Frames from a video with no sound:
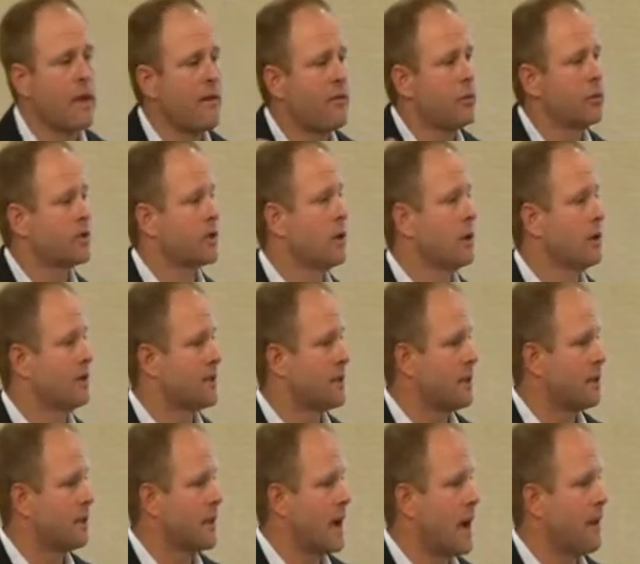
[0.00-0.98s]
Then we have what's
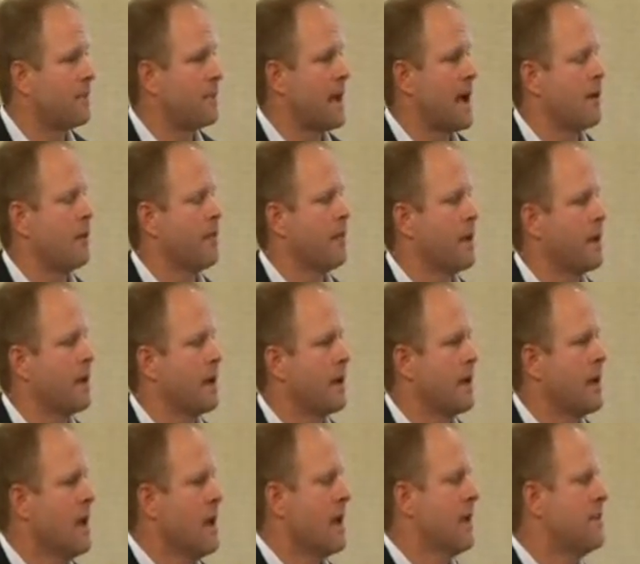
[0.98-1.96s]
called top-down
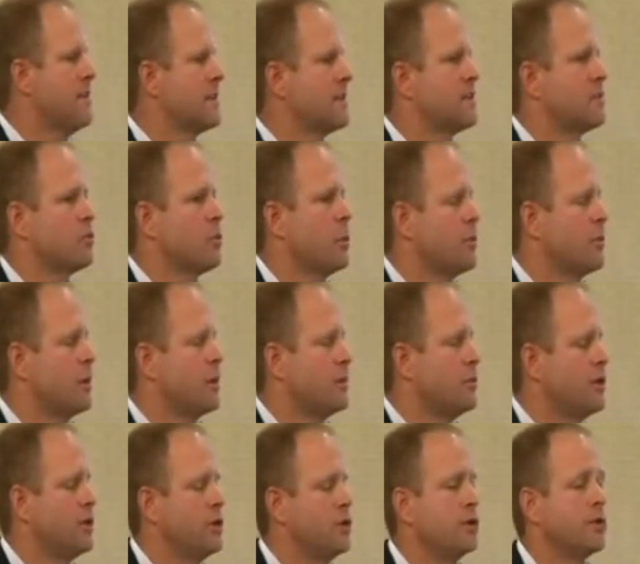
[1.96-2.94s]
thinking, and this is what
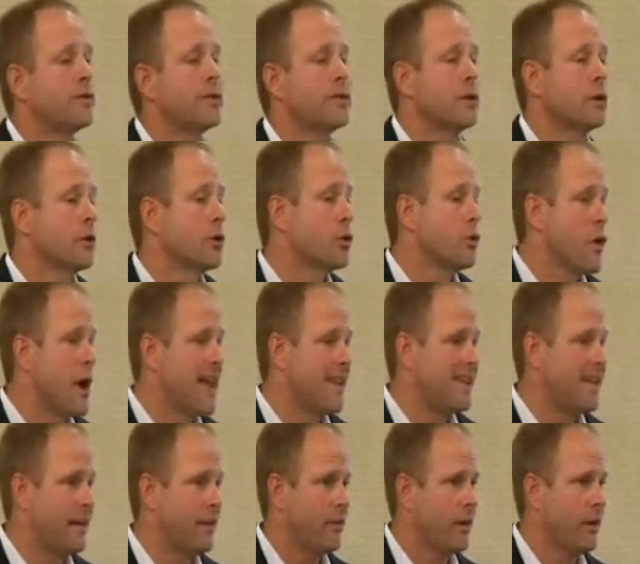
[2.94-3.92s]
we would use for
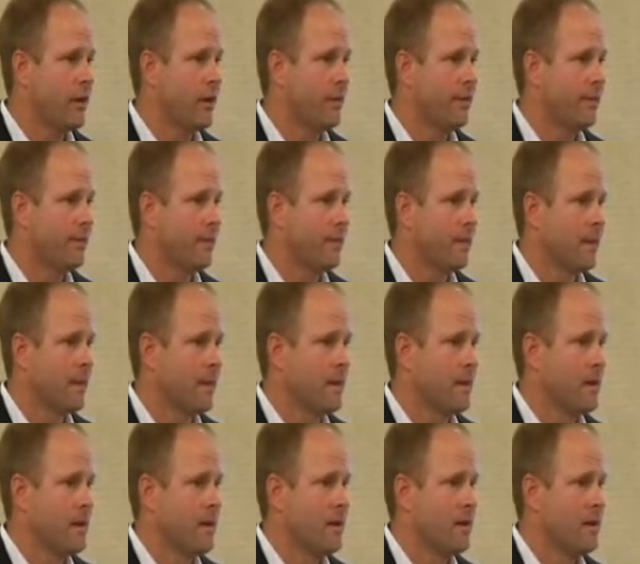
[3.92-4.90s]
creativity.
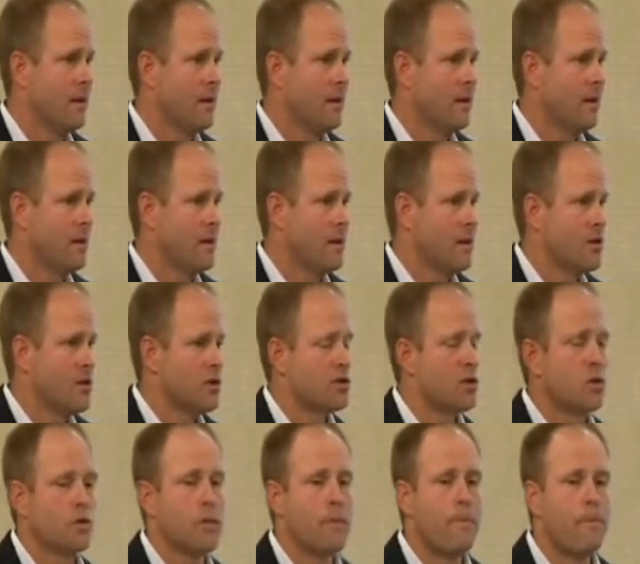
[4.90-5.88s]

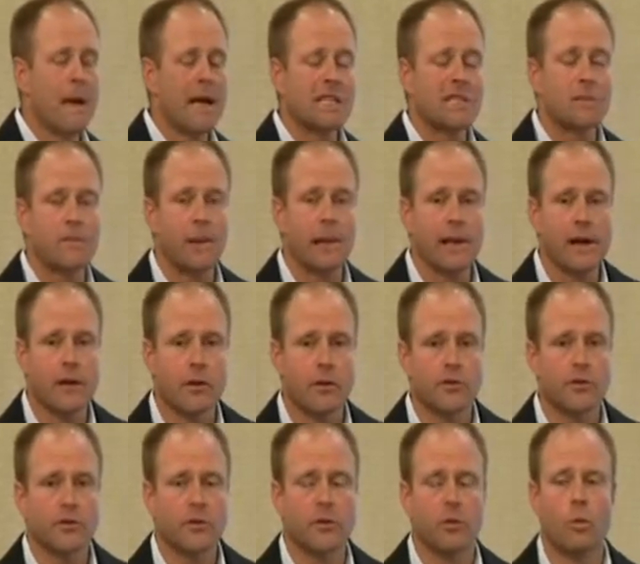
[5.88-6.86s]
So the best
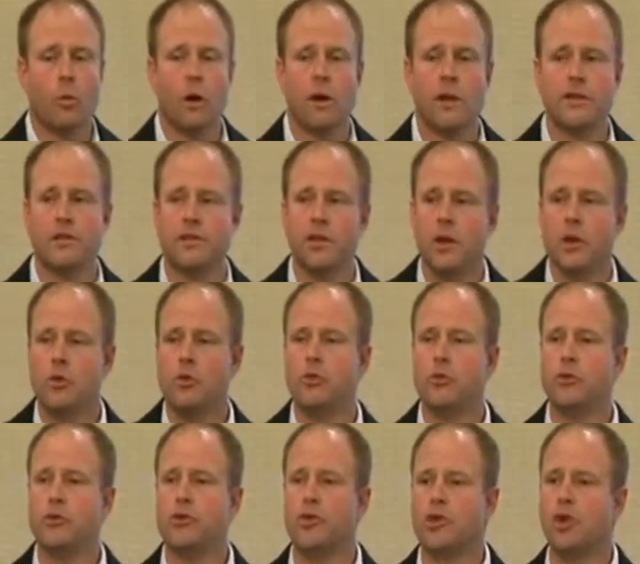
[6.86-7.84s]
players are the ones
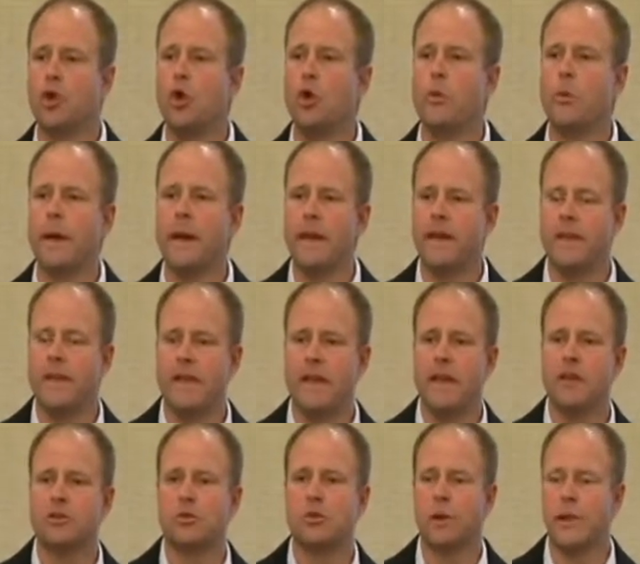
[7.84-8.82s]
who do so many
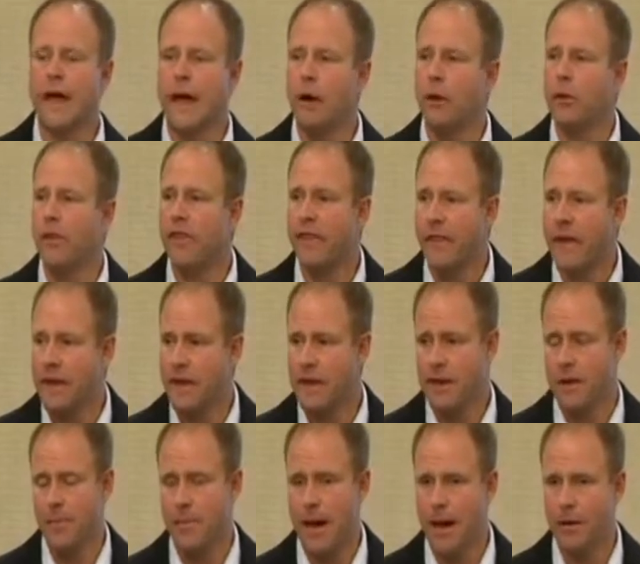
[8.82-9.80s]
things without
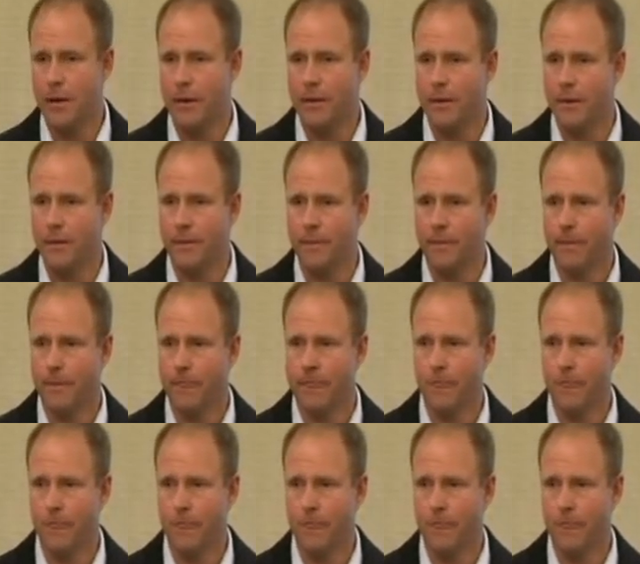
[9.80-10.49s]
thinking about it